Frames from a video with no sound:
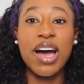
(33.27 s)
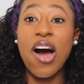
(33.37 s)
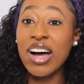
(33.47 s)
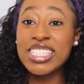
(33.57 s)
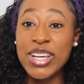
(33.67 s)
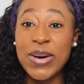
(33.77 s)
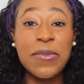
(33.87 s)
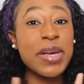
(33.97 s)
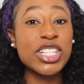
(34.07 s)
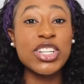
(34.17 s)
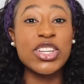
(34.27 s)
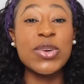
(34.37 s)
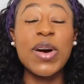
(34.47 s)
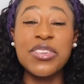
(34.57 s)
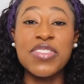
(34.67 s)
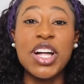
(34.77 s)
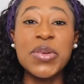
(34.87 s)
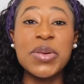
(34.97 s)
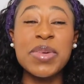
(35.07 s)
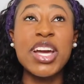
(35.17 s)
Also, make sure you are
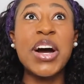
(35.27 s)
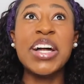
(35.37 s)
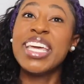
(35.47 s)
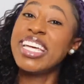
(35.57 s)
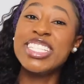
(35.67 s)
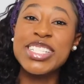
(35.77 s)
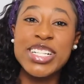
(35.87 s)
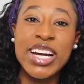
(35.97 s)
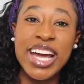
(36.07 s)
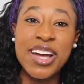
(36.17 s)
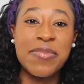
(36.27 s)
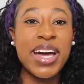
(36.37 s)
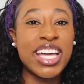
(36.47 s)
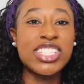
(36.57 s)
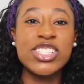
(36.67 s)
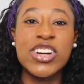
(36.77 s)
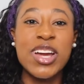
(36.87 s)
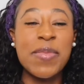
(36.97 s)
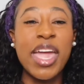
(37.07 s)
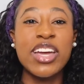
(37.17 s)
following me on Instagram. My
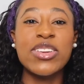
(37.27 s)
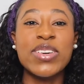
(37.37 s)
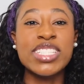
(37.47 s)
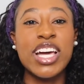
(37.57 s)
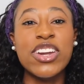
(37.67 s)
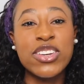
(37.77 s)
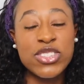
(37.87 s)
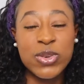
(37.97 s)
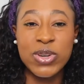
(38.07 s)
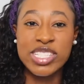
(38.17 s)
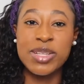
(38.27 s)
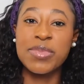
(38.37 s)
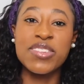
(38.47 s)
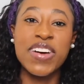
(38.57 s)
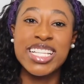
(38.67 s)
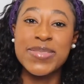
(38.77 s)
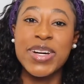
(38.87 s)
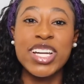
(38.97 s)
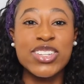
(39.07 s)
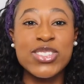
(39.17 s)
Instagram handle is
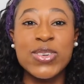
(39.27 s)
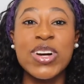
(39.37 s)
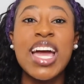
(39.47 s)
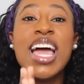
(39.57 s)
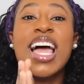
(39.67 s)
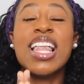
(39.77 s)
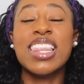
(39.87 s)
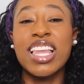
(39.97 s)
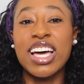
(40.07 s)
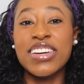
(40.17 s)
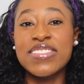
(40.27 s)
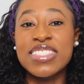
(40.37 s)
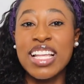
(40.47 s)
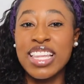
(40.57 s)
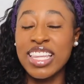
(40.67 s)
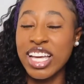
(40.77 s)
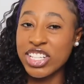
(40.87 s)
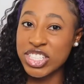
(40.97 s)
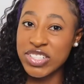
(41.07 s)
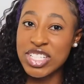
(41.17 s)

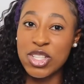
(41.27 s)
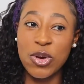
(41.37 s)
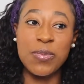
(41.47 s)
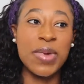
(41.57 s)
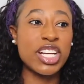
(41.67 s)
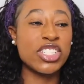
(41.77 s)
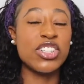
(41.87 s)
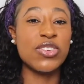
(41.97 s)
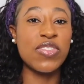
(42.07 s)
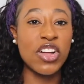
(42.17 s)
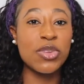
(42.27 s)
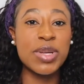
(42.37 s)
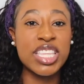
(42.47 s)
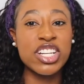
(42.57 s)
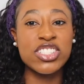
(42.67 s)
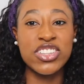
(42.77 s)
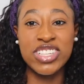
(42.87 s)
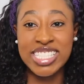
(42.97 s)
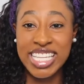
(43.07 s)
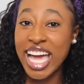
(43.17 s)
_simplyfatima_loves_luxury. So make sure you follow me there so you
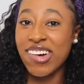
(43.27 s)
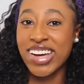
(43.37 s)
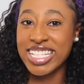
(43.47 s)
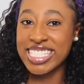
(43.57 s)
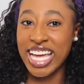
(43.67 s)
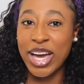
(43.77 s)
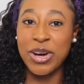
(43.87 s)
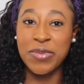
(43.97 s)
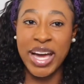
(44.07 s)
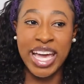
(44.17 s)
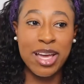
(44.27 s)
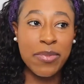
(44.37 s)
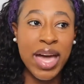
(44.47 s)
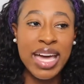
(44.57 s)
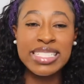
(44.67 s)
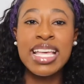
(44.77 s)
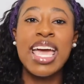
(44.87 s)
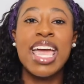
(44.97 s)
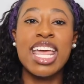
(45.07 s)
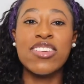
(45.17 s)
can see how I style my handbags.
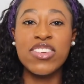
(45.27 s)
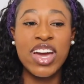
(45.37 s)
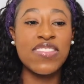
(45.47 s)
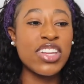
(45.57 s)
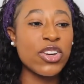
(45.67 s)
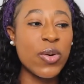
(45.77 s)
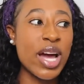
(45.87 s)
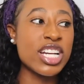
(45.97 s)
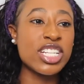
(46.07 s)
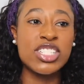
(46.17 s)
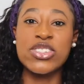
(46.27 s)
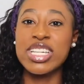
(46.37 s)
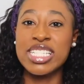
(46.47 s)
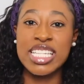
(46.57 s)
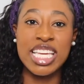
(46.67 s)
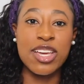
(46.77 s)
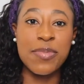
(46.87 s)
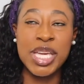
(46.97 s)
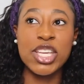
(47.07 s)
And if you have any questions, you can DM me.